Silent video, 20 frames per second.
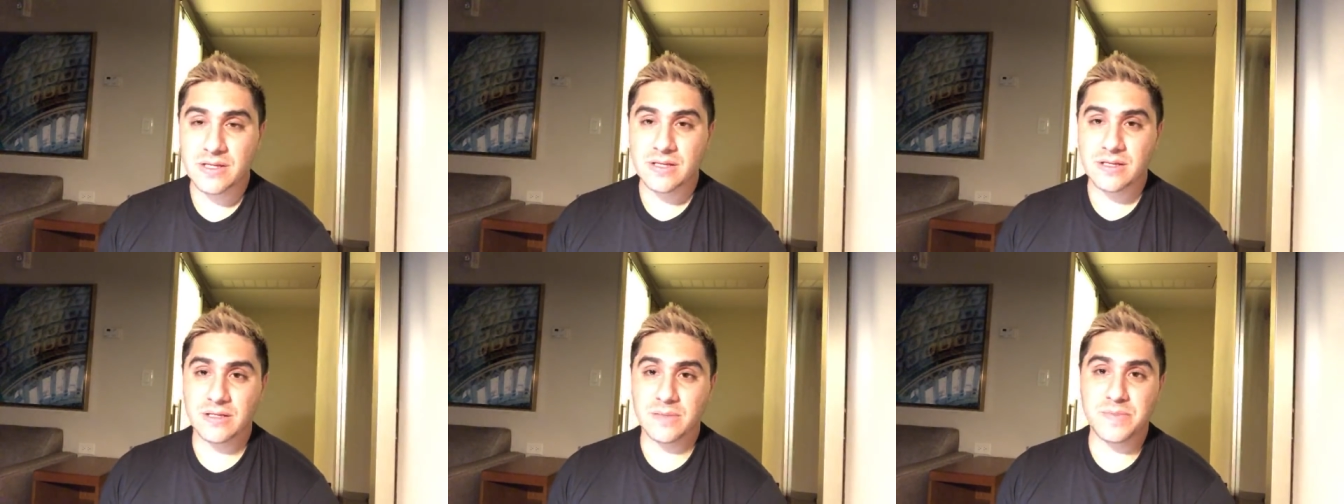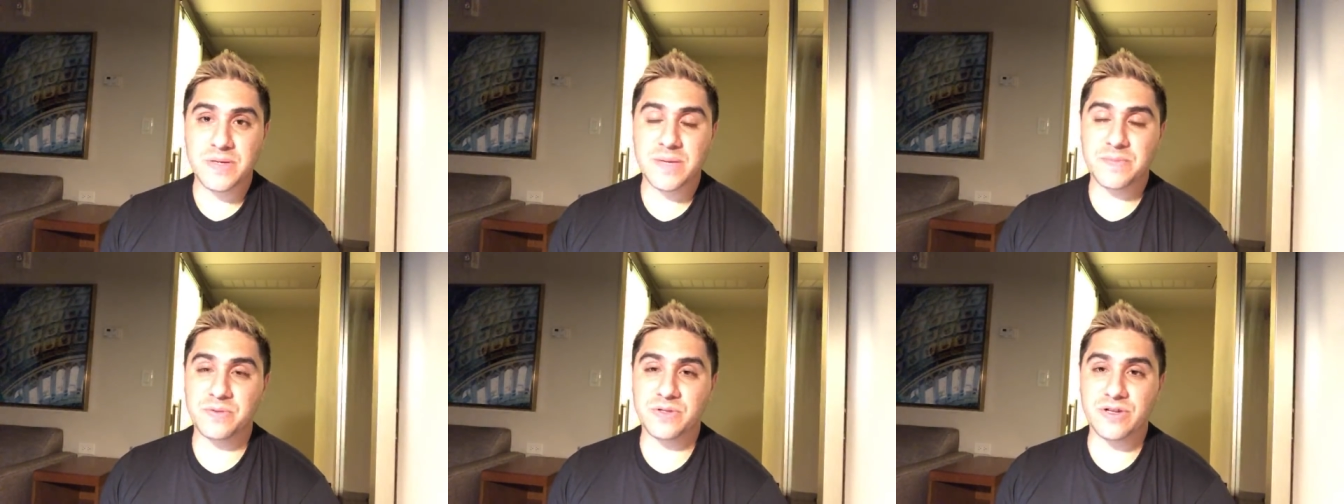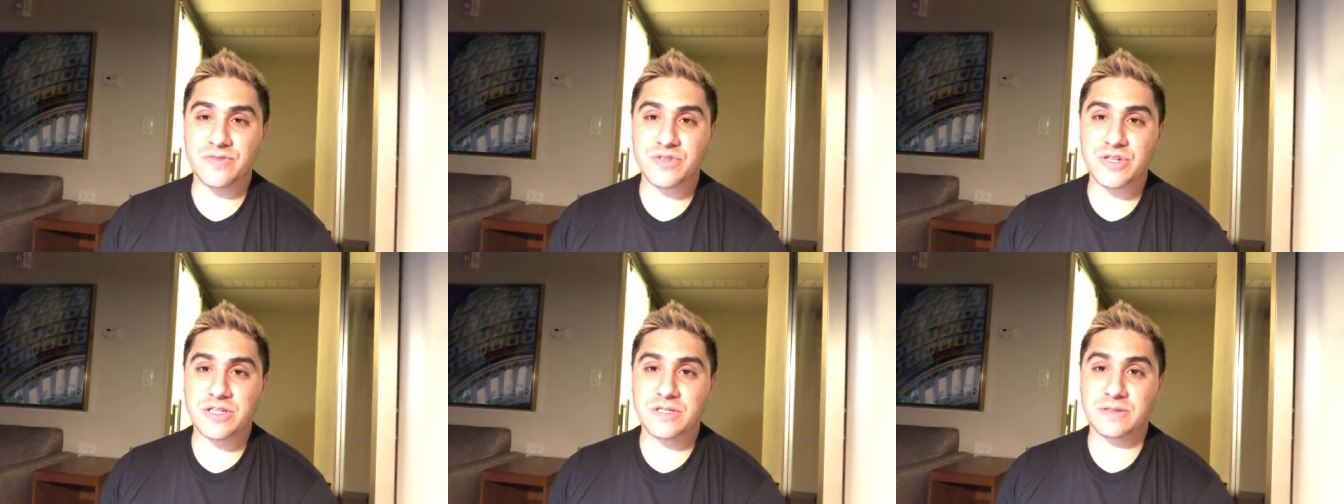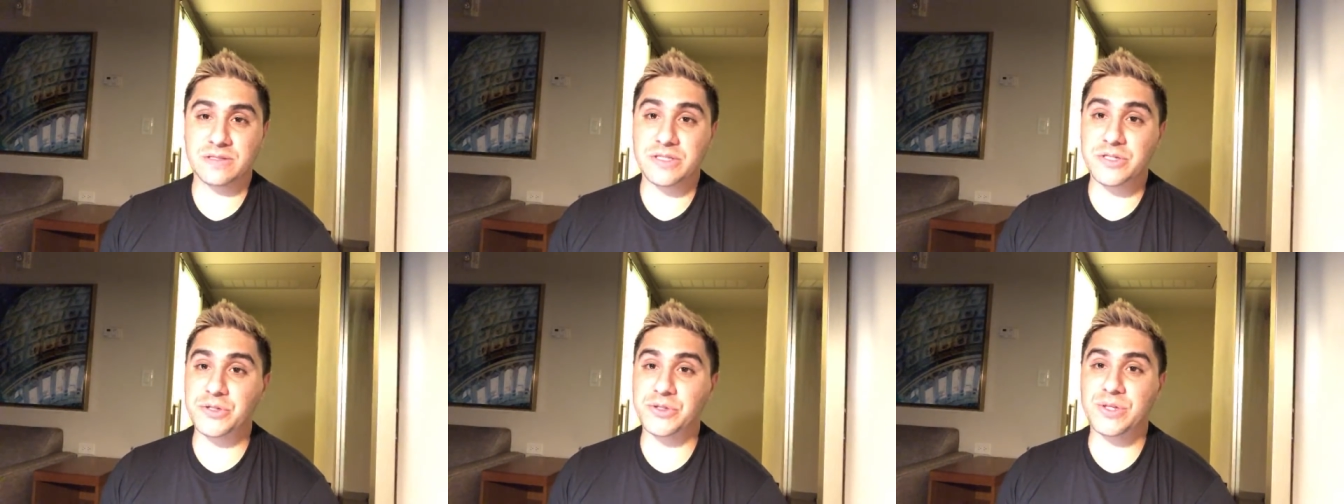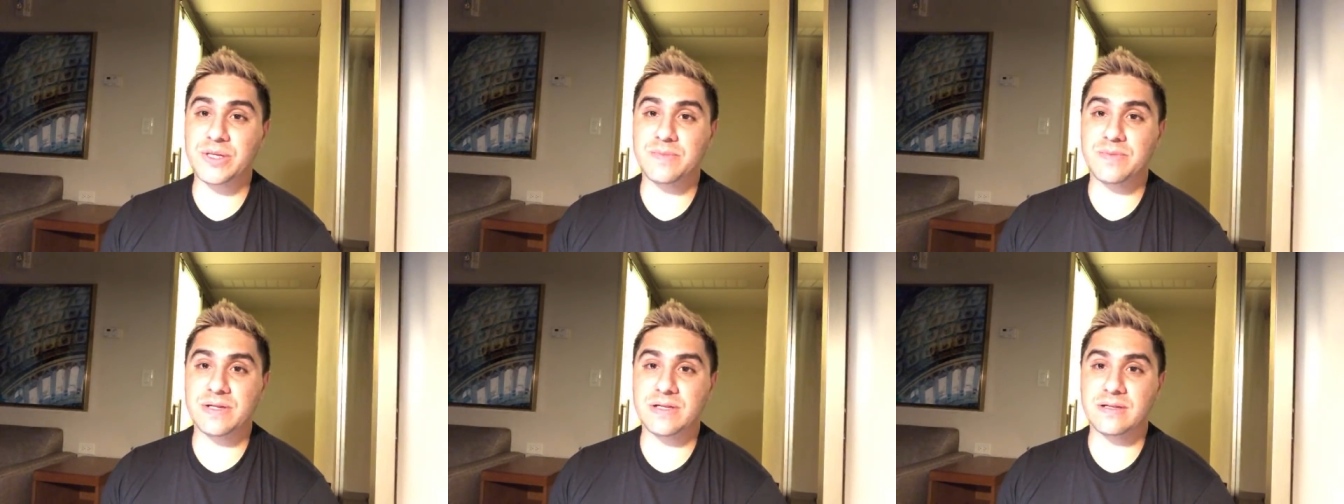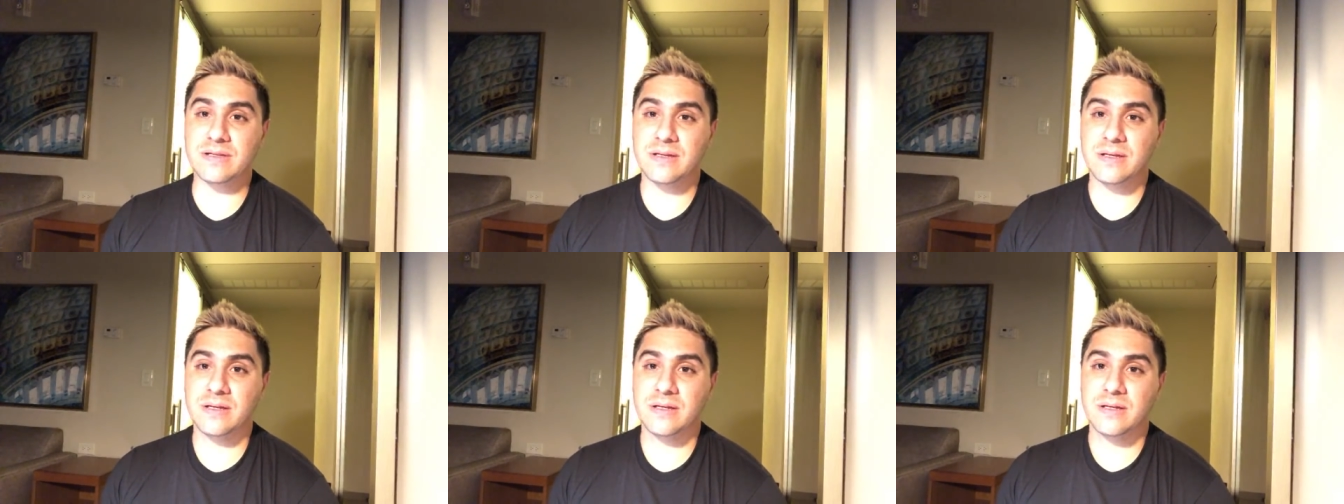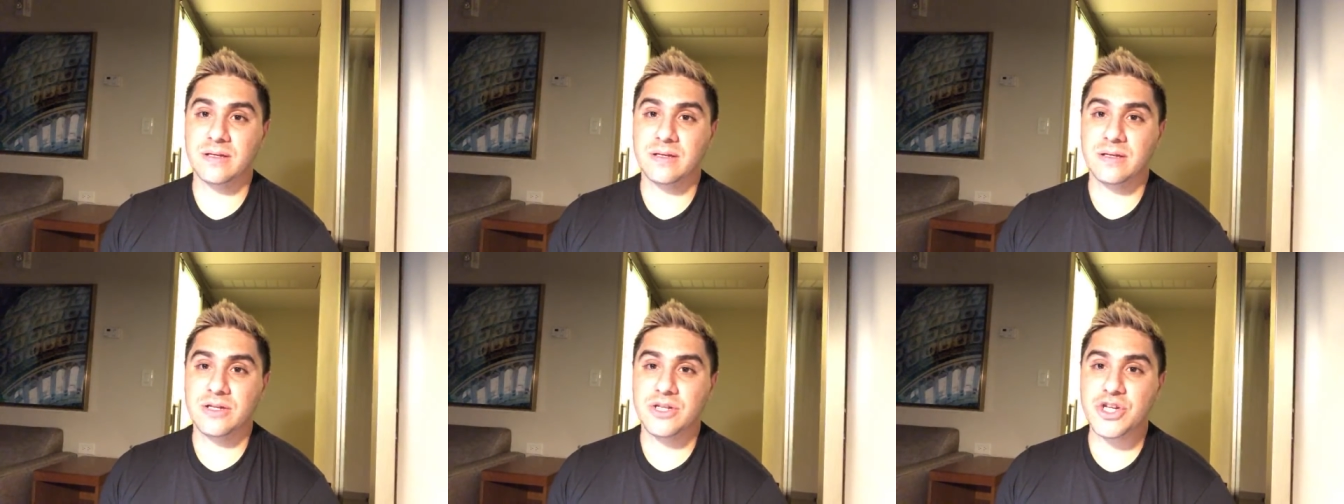the people have just literally been
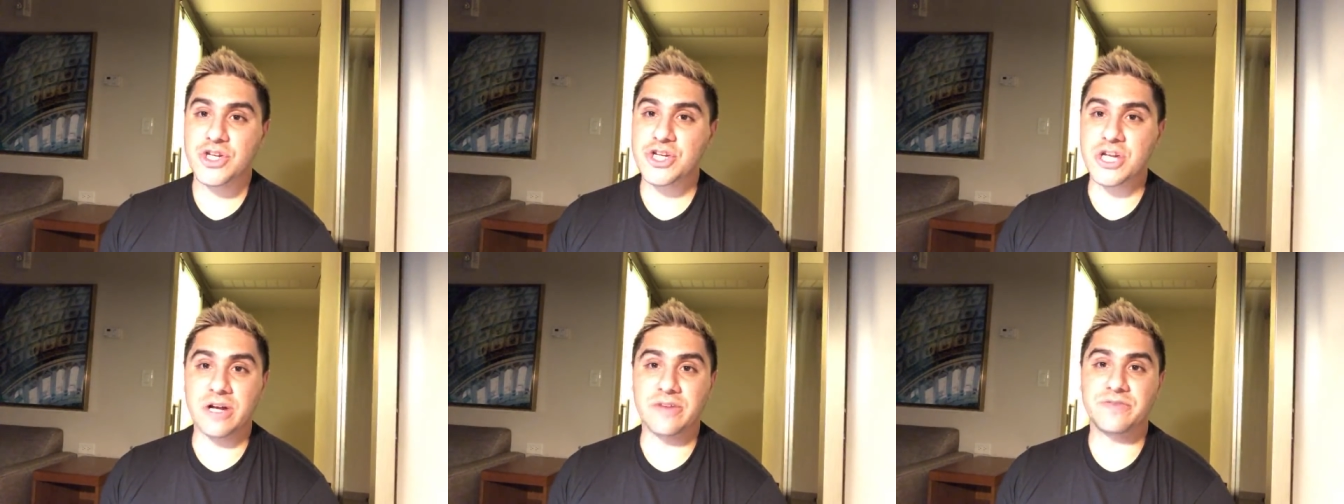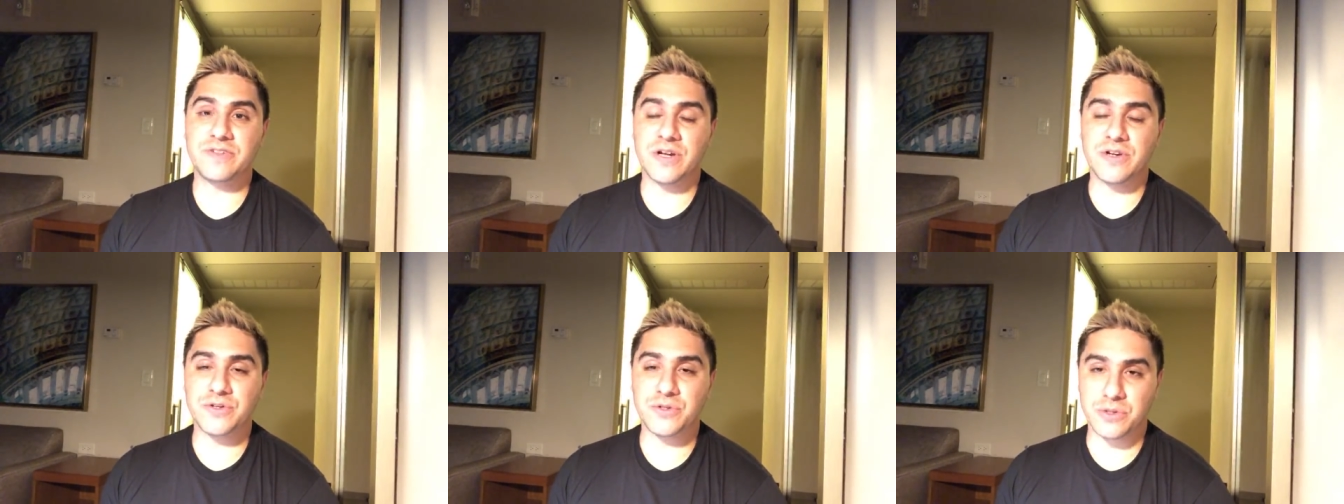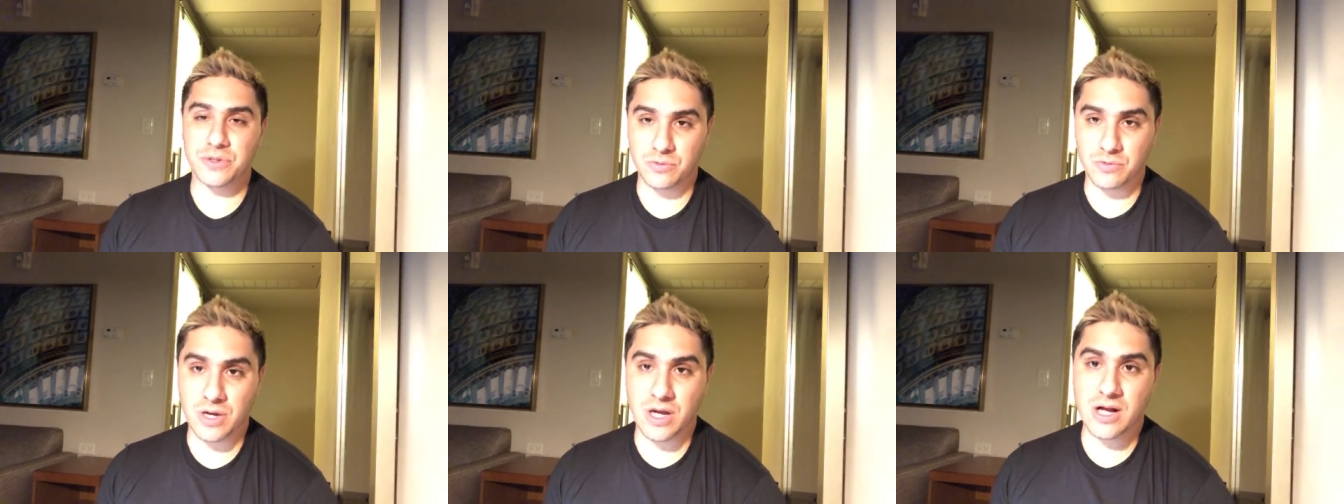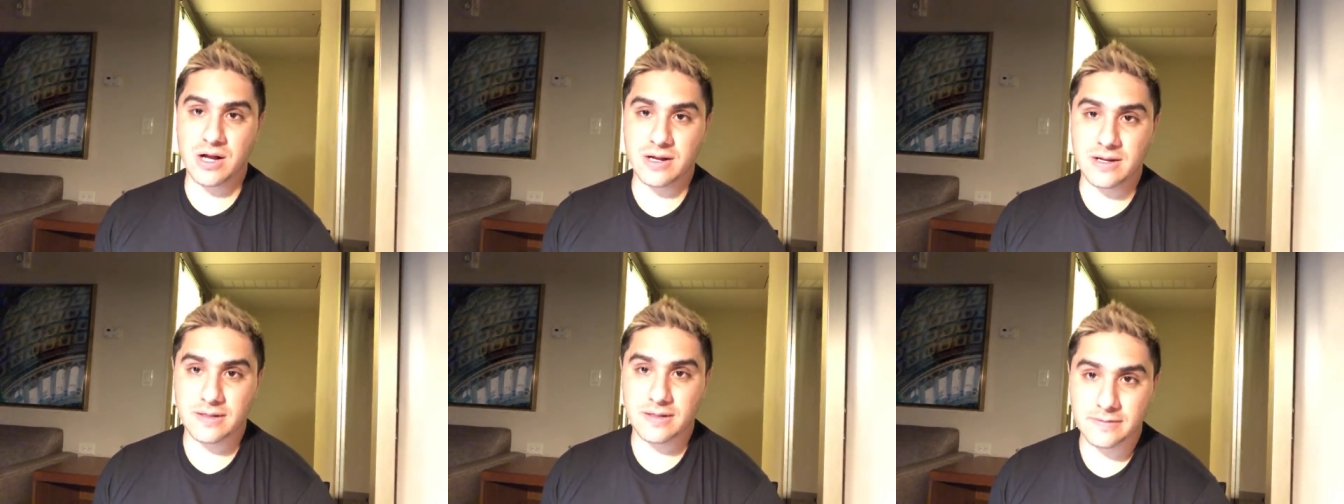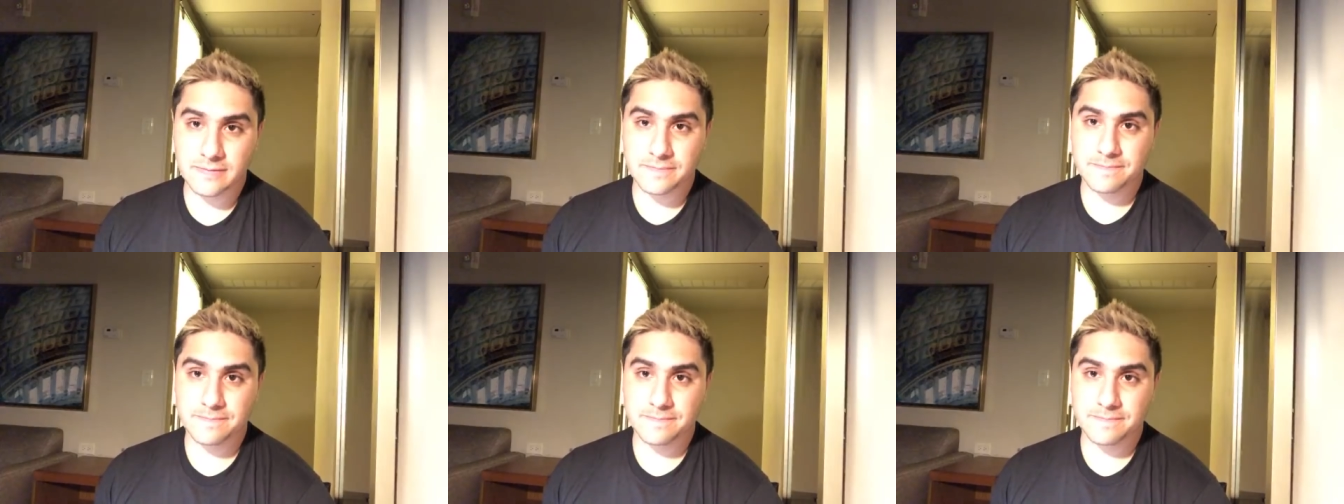shoved under a rug.